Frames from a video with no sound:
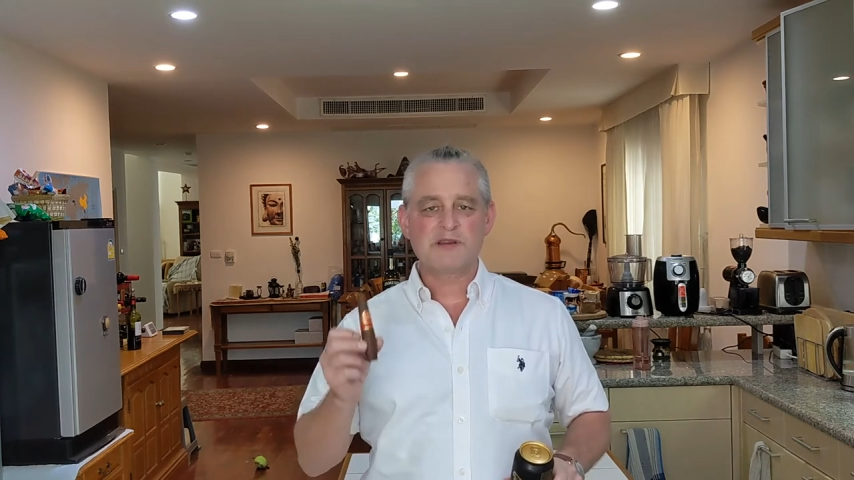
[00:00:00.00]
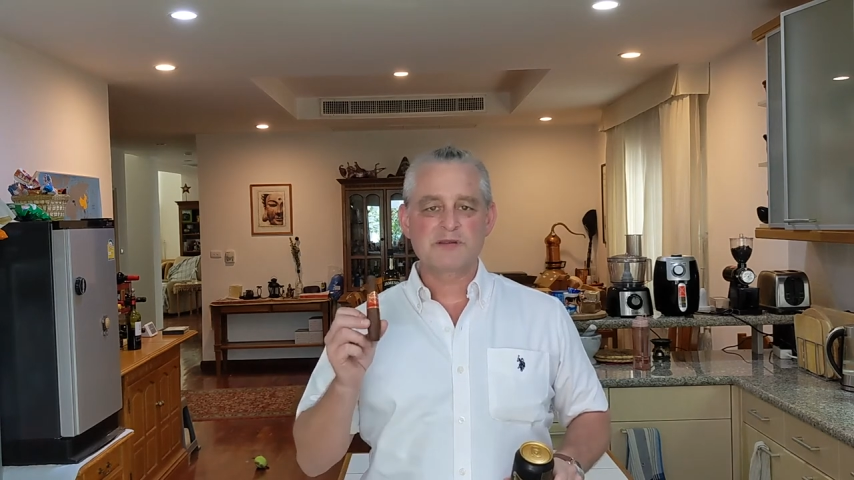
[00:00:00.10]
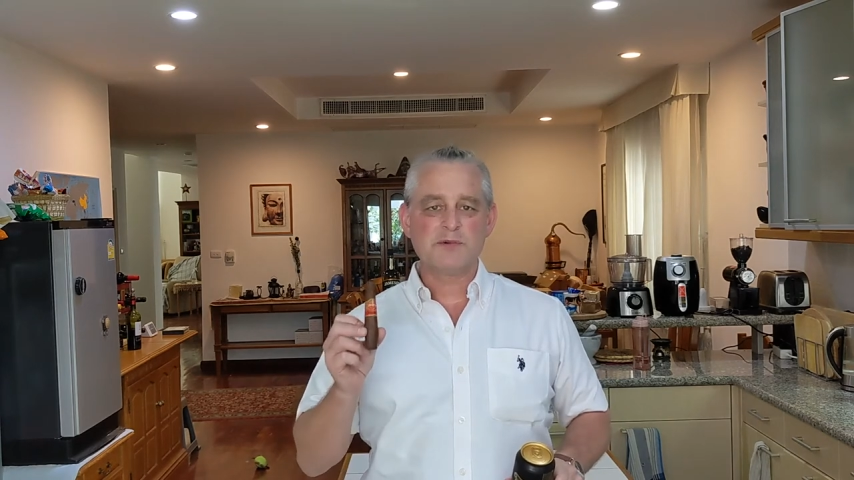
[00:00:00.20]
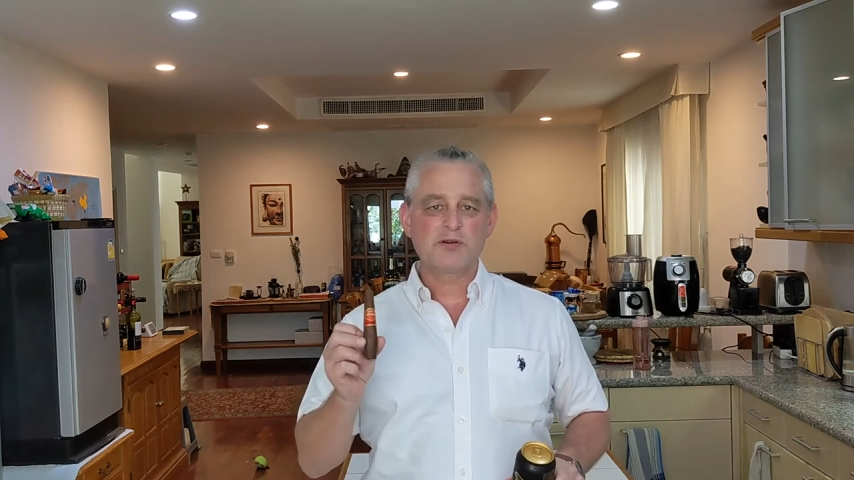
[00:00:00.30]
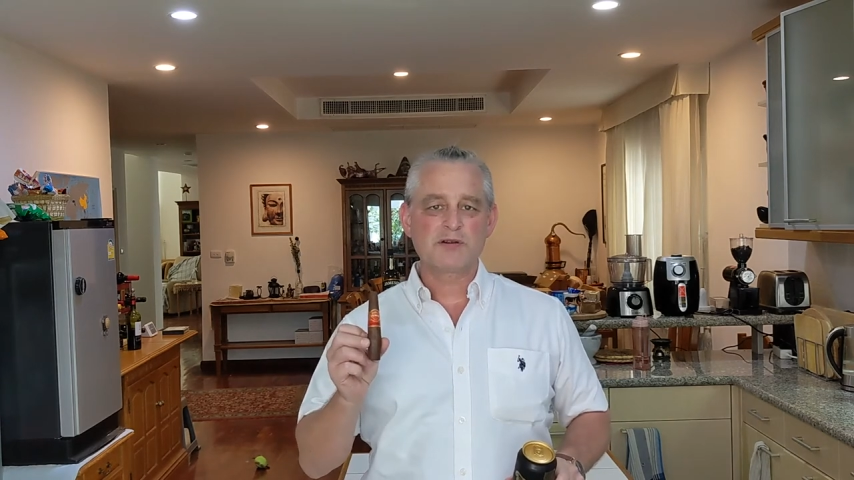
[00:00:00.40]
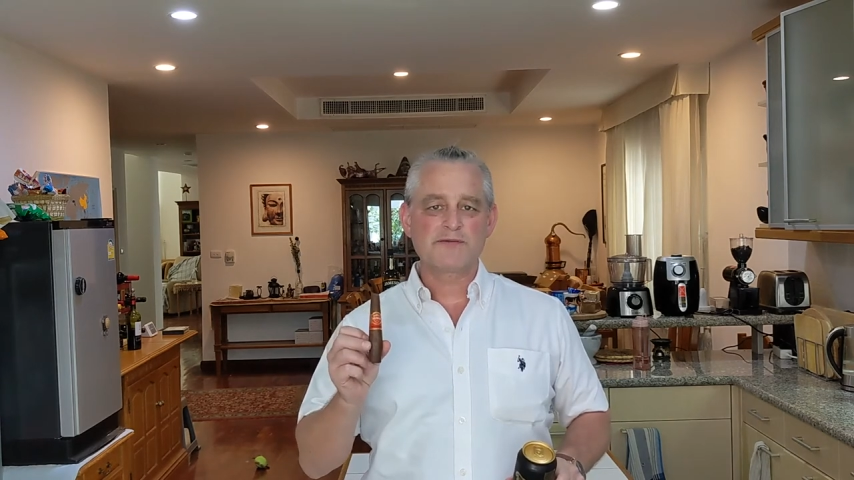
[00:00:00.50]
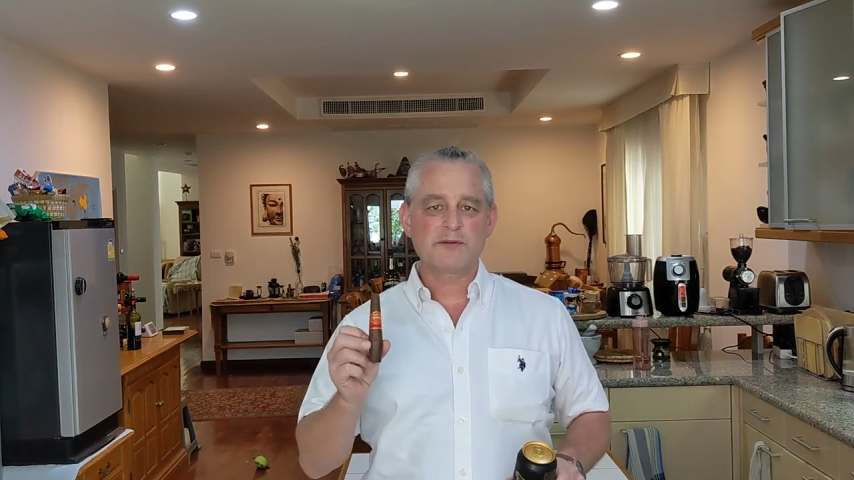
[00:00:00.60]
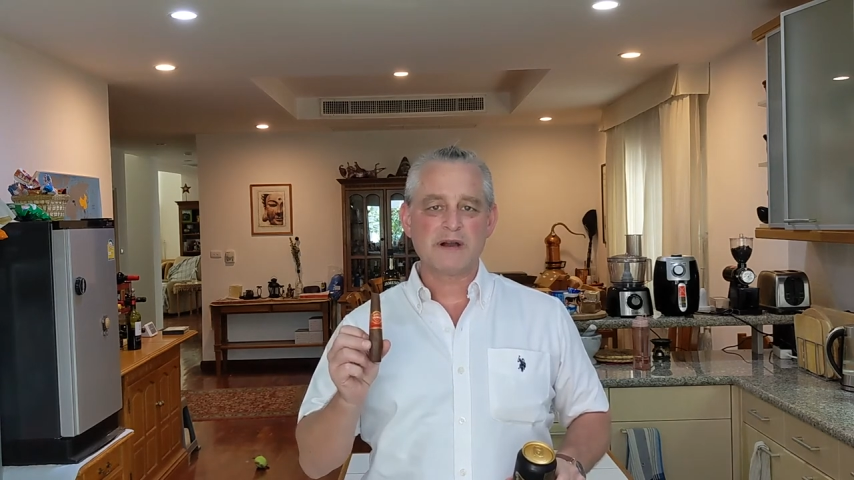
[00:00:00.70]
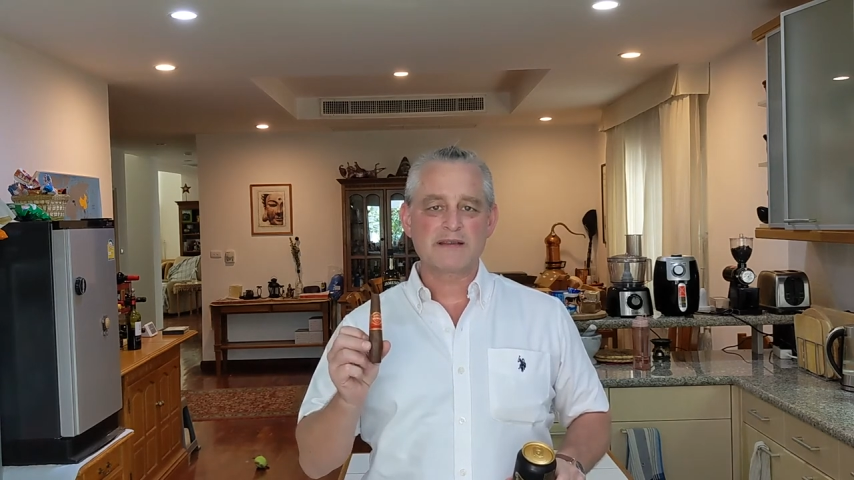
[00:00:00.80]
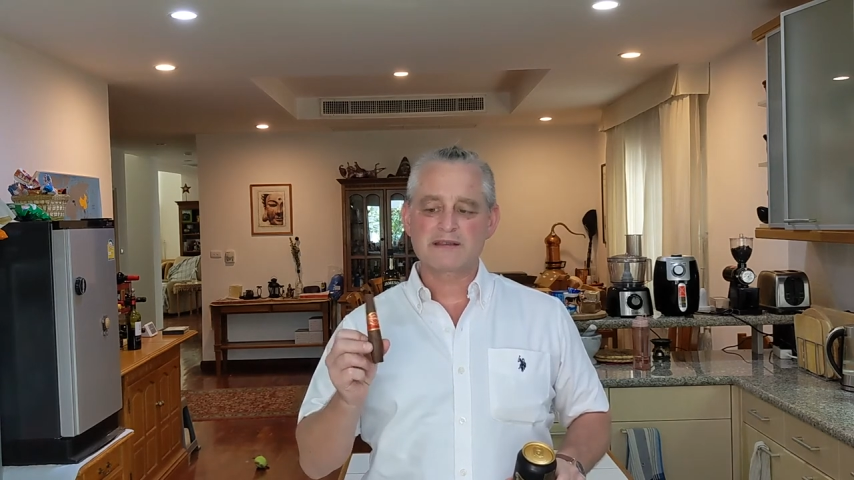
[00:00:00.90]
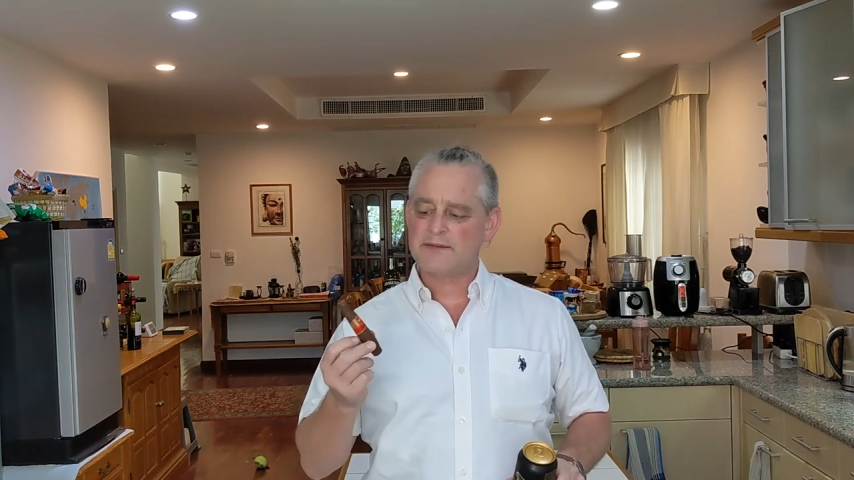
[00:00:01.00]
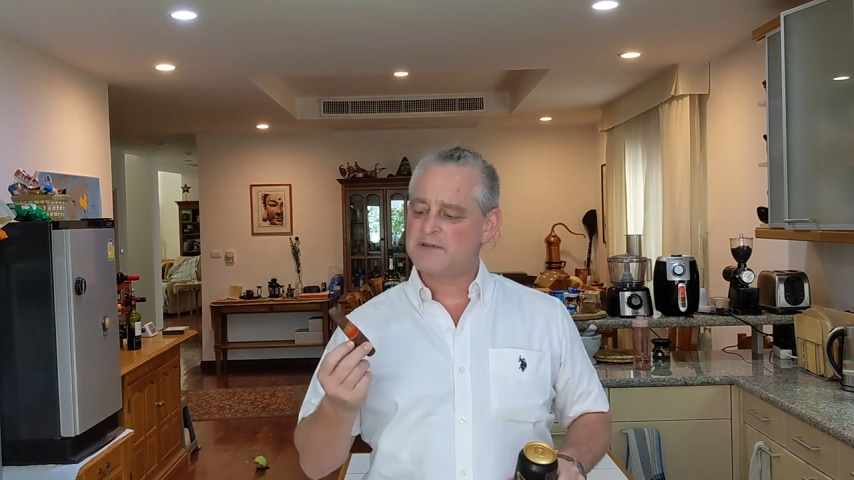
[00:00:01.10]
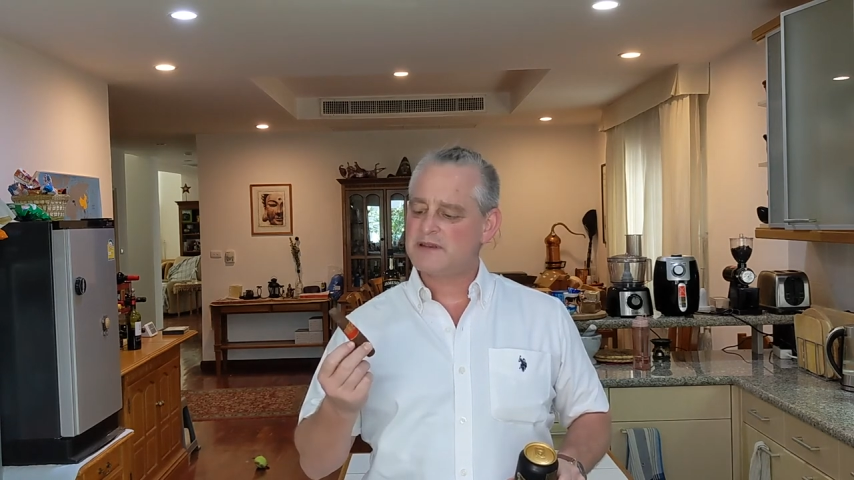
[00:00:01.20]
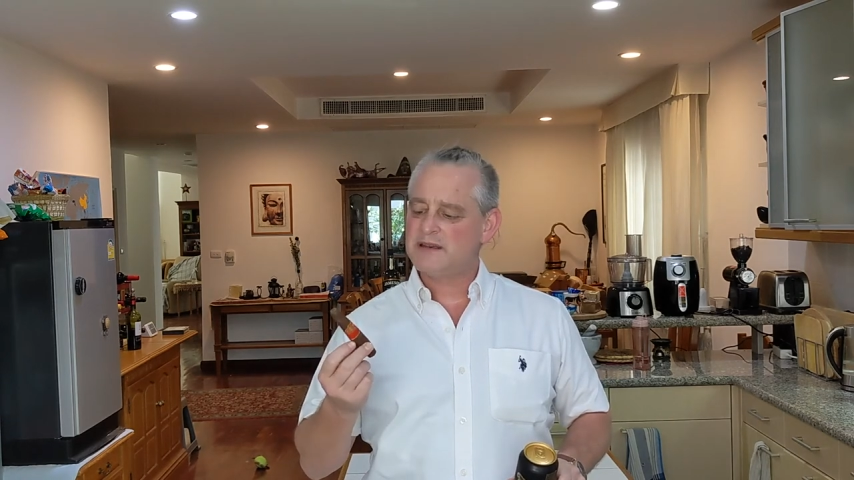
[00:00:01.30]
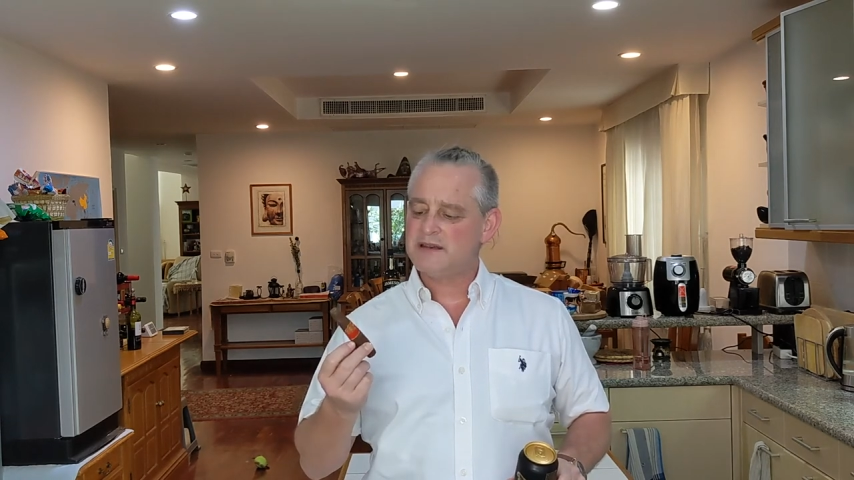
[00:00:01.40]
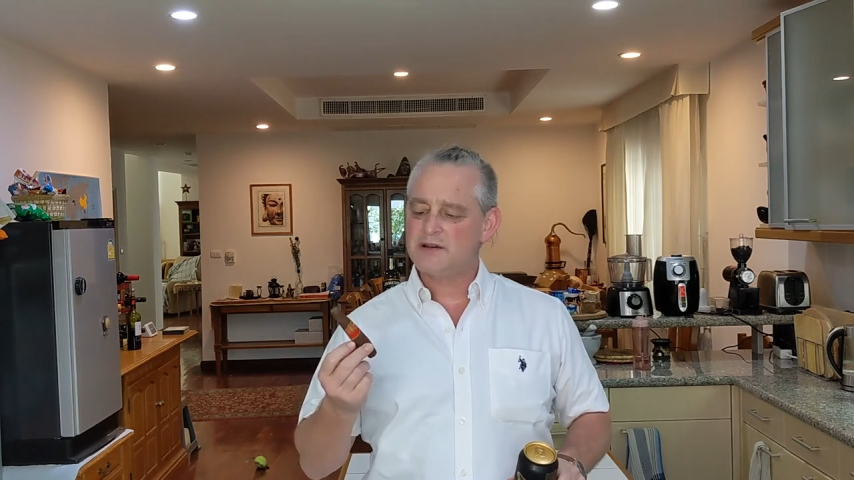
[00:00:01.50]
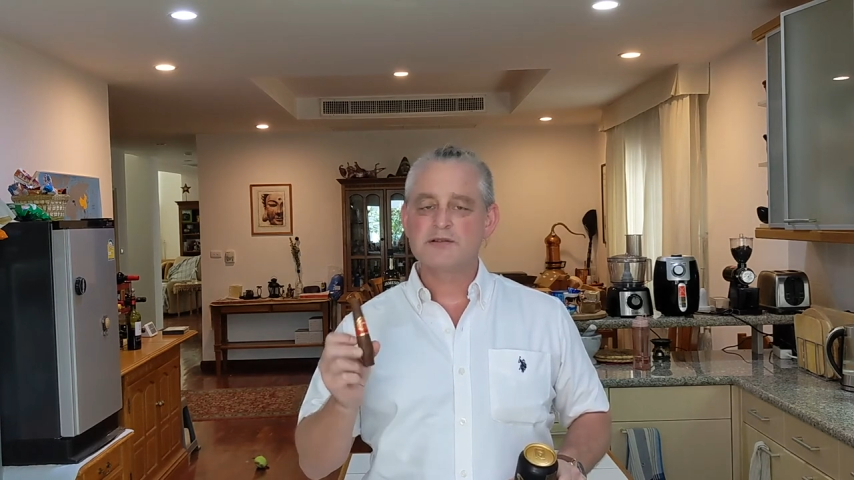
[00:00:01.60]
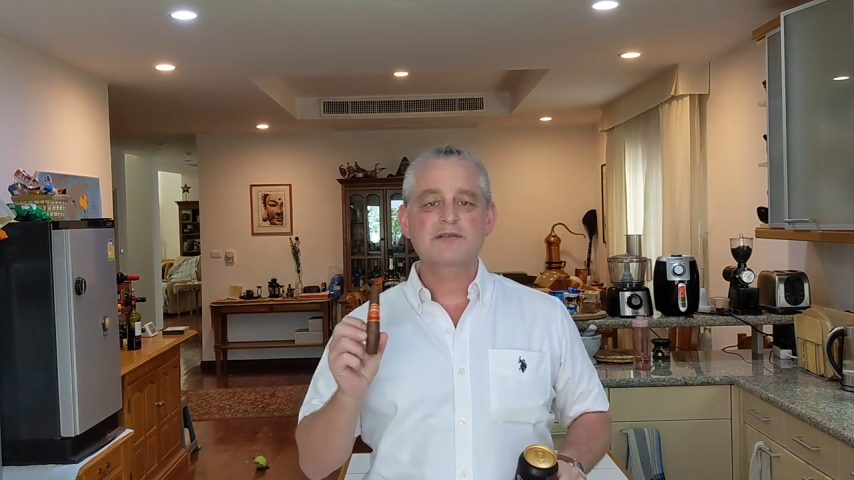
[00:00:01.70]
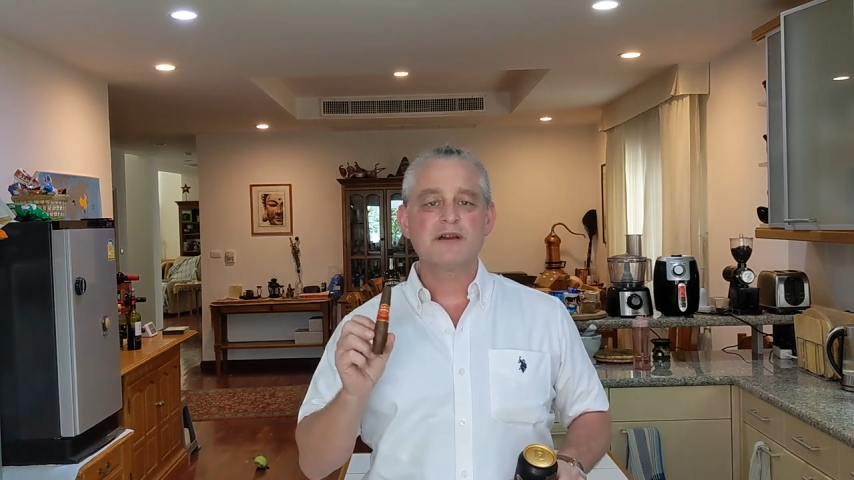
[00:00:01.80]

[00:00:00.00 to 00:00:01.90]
smoking for about 17 years,